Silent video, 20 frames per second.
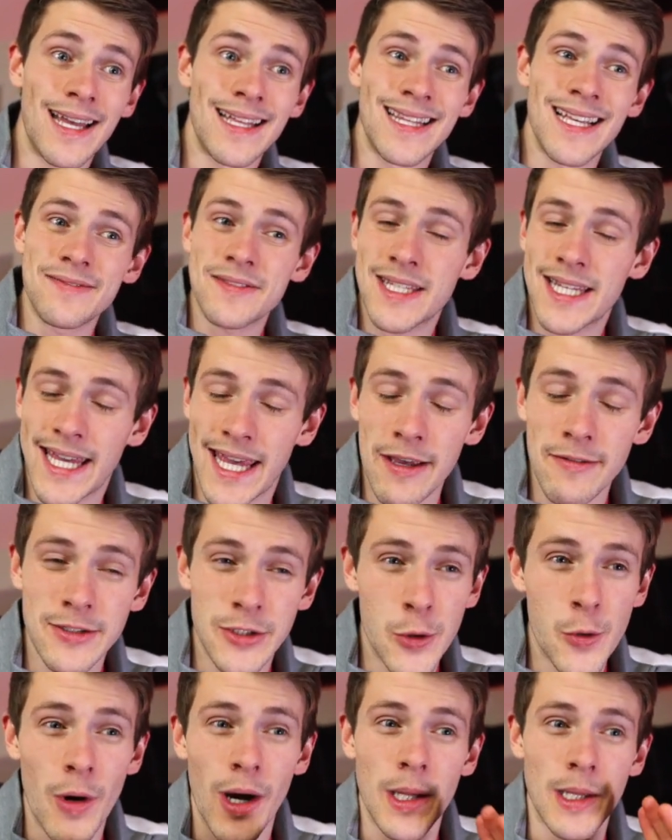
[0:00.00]
this gives
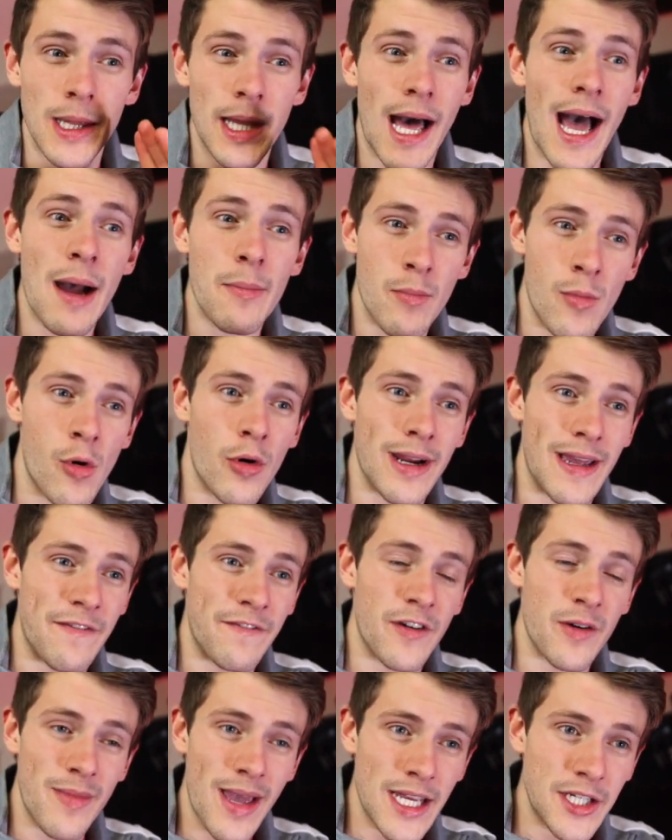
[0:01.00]
you a lot more
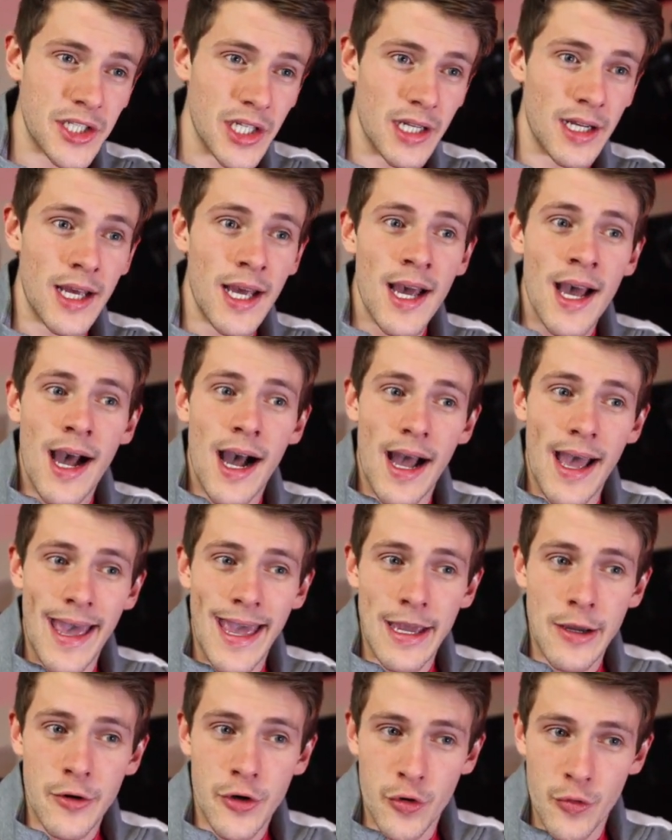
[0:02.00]
information.
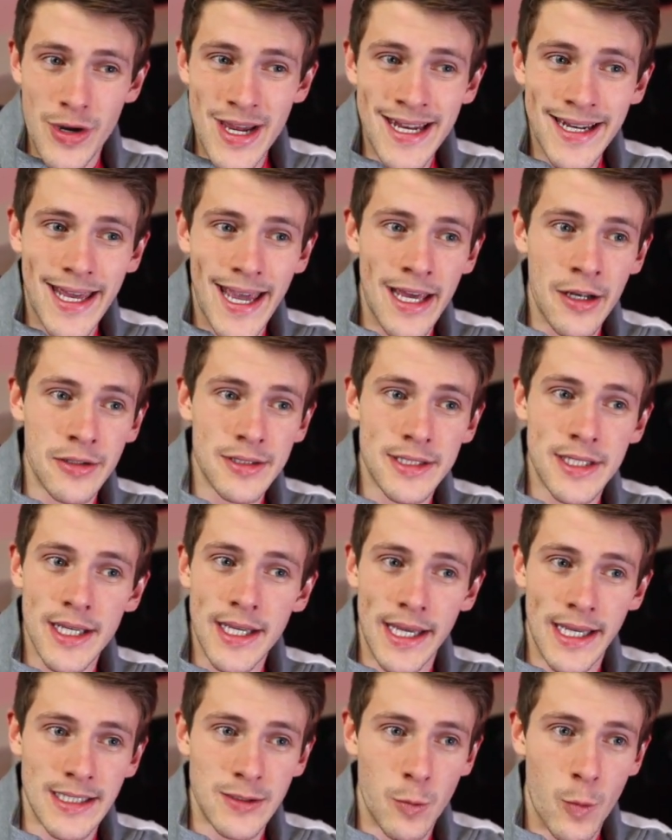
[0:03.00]
A green
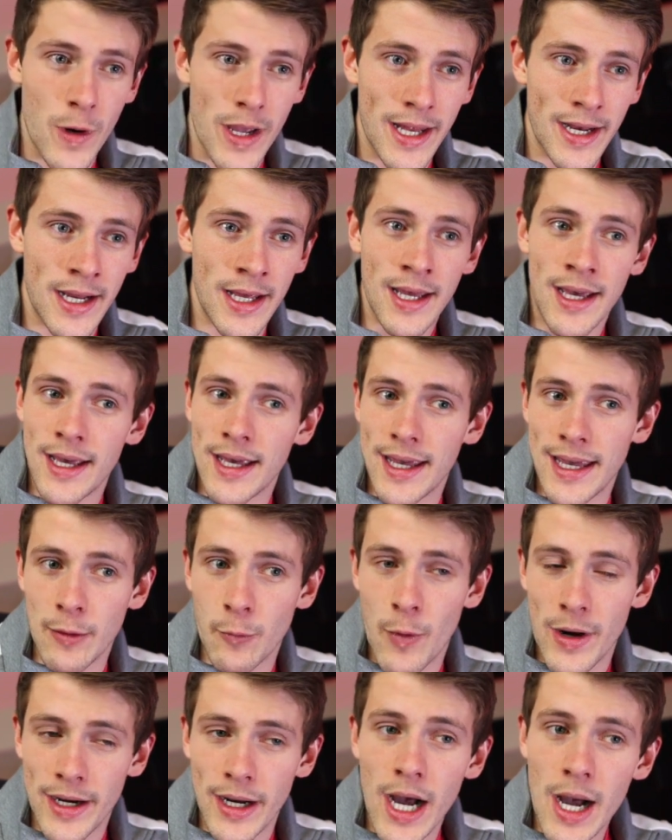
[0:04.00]
candlestick is when
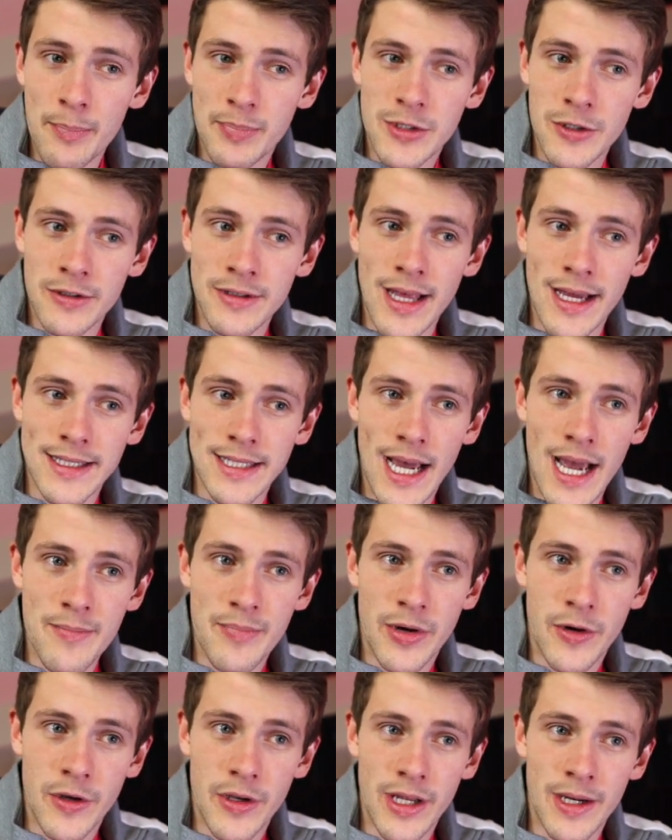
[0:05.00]
it went up during that time
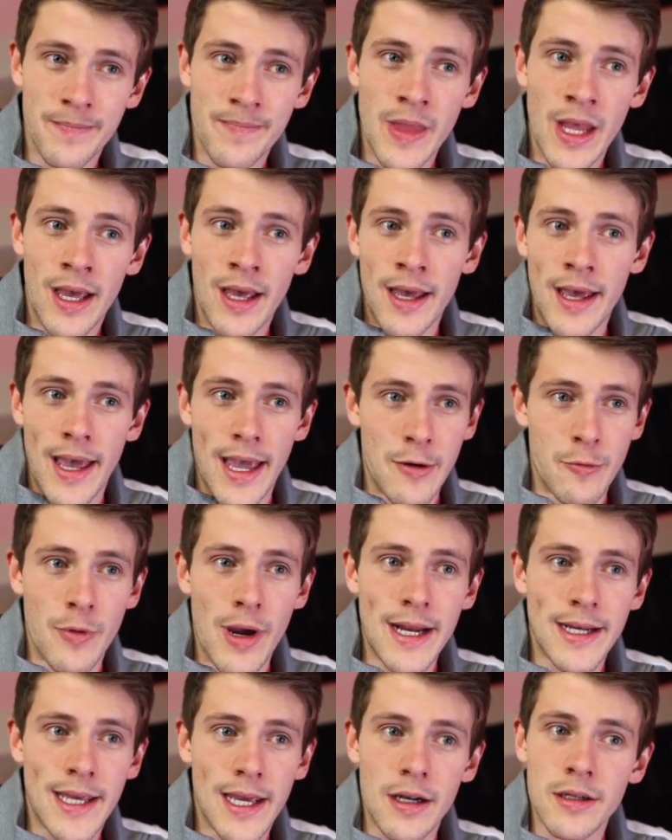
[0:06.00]
period. A
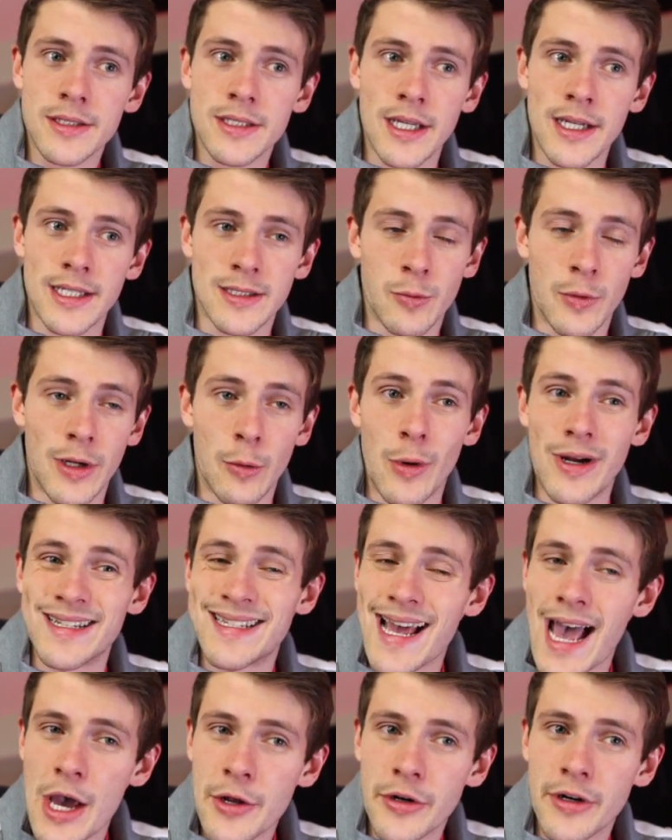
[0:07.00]
red candlestick is when it went
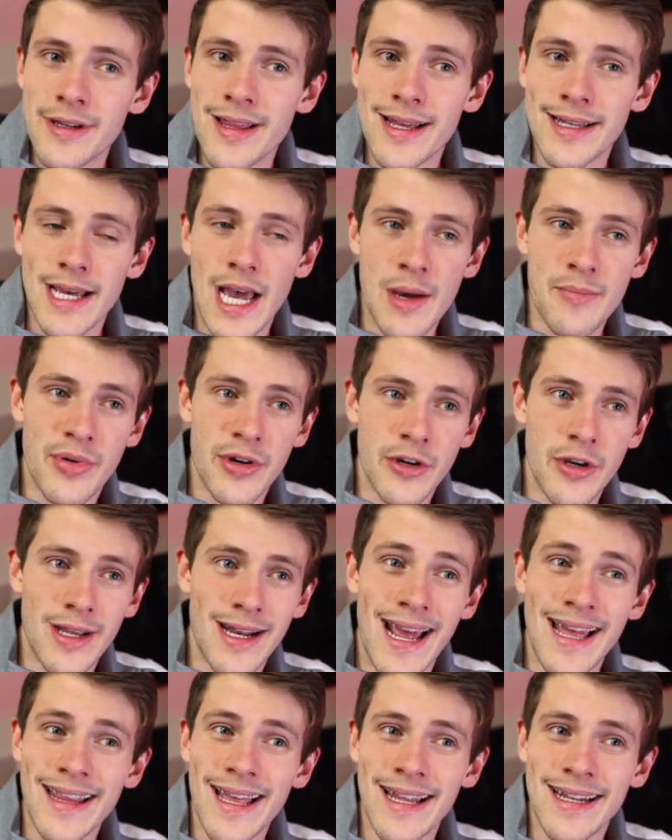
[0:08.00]
down during that time
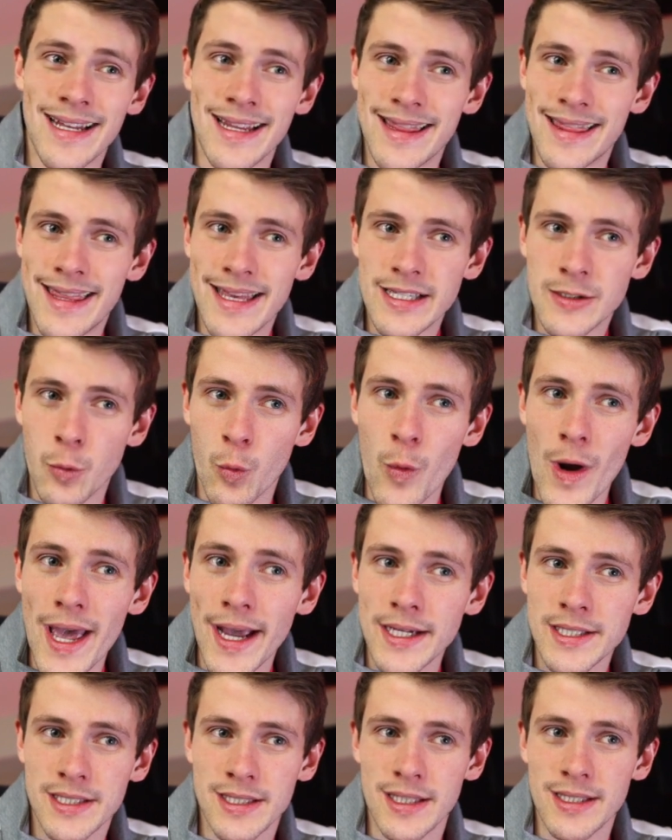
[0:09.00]
period. And then these
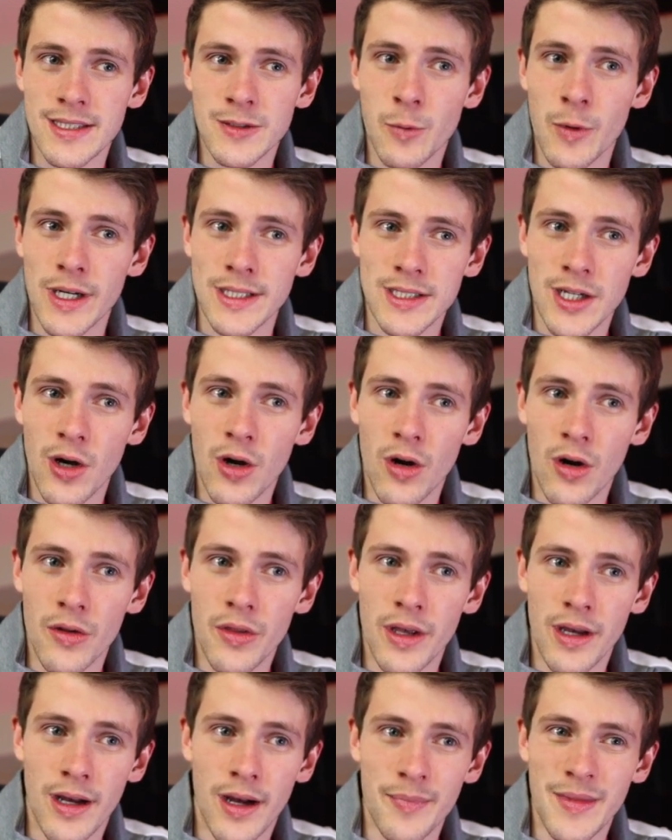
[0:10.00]
wicks, this is what it's
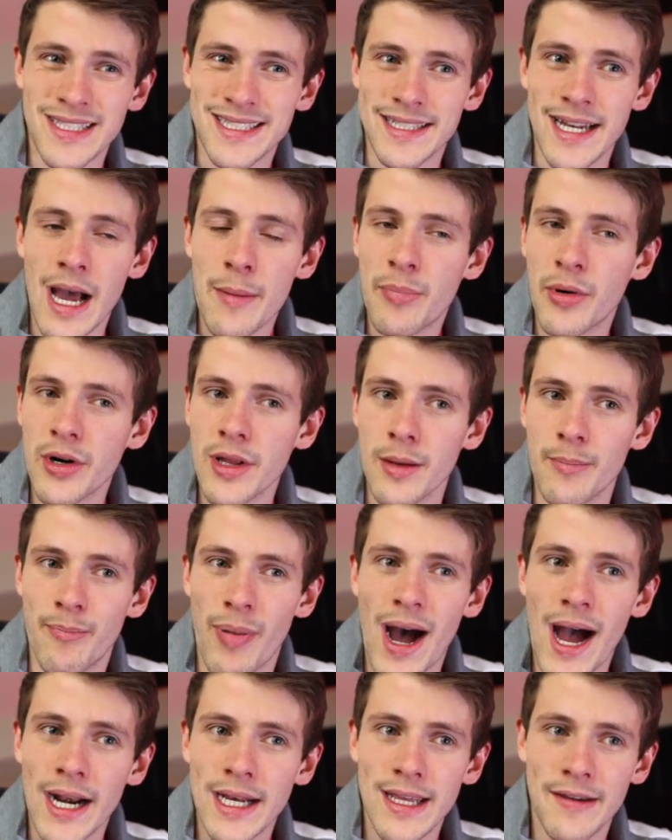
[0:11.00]
called, um, that's not part of the
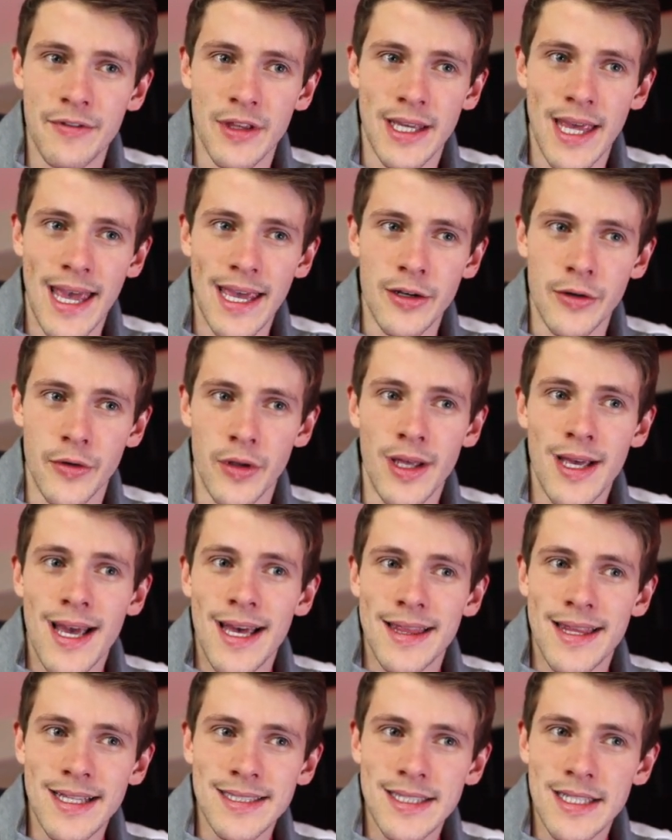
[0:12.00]
body of the candle.
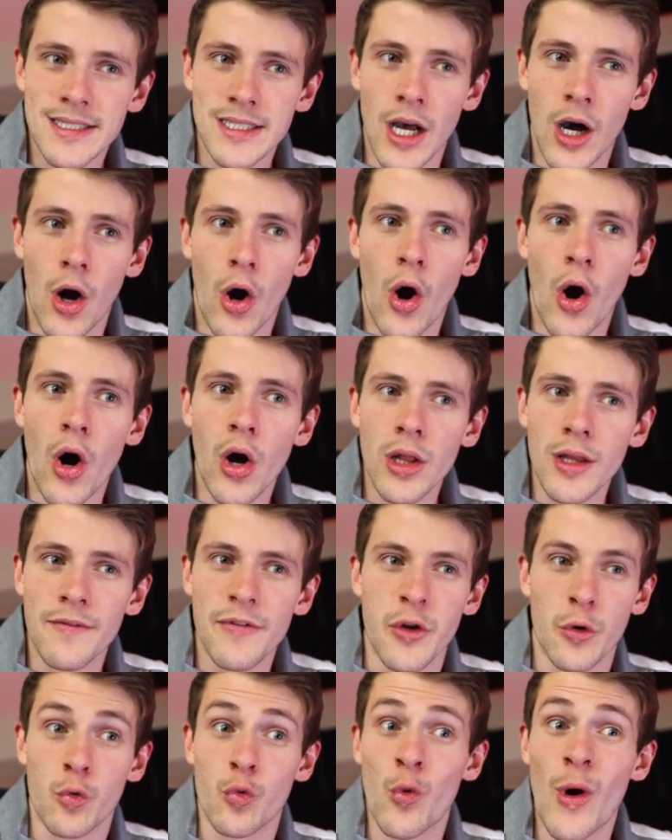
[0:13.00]
This is all
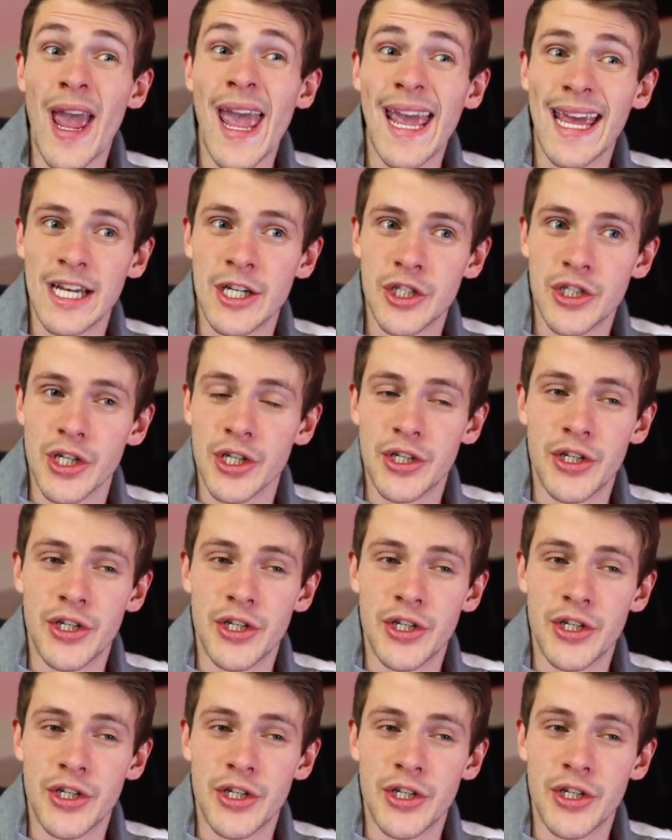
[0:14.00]
of the range